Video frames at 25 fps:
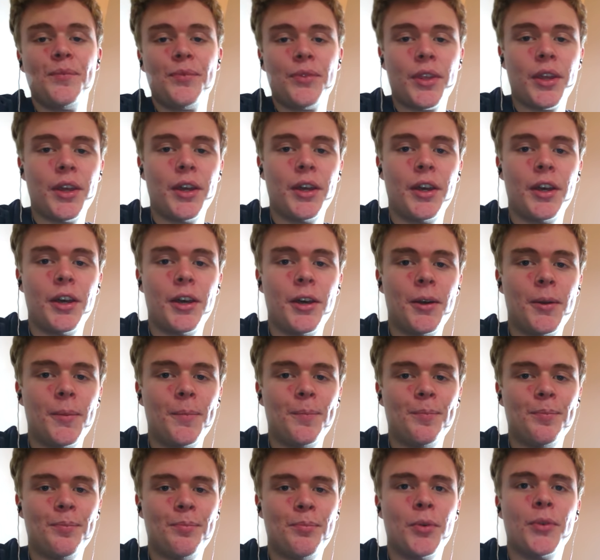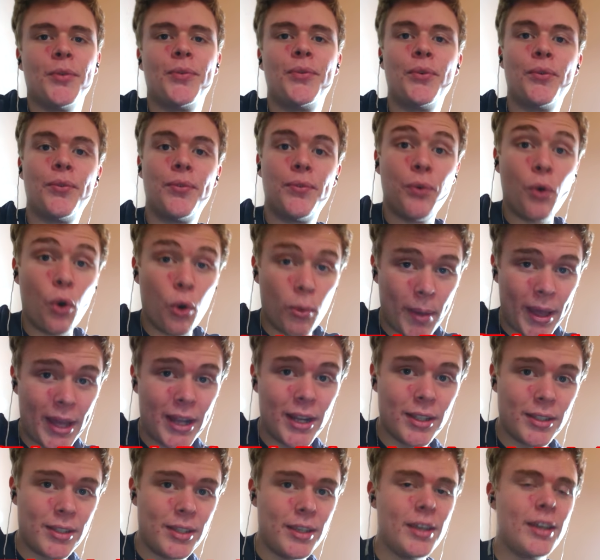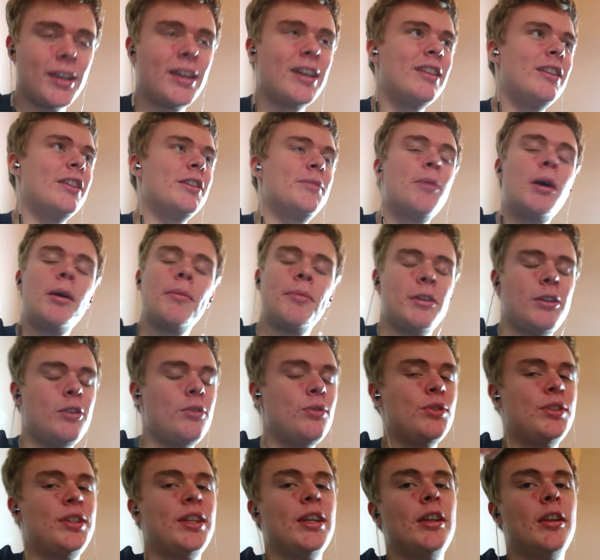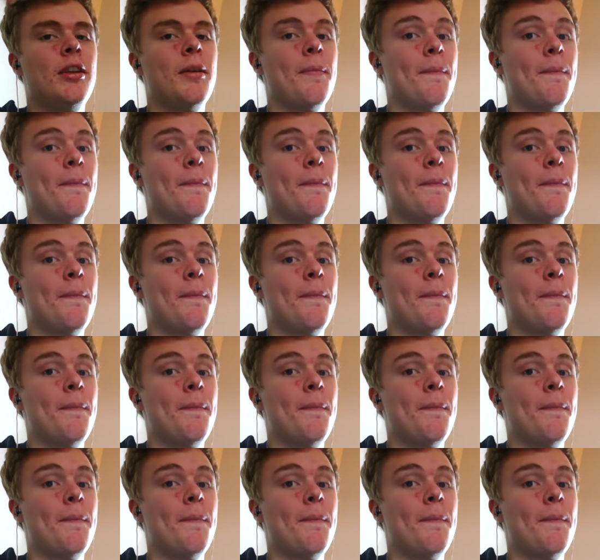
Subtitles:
But for formality, again, this might be used in a